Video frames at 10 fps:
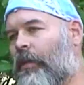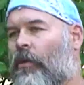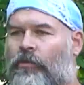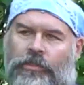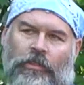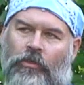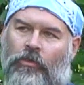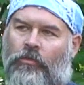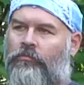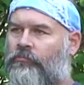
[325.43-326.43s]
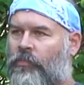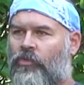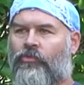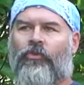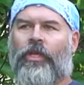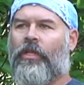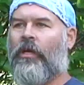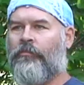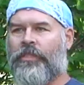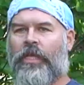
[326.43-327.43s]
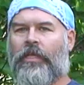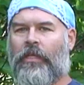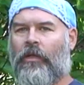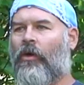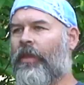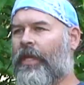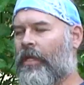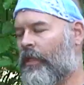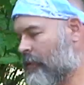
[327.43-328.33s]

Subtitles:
also nutrient uptake and all that kind of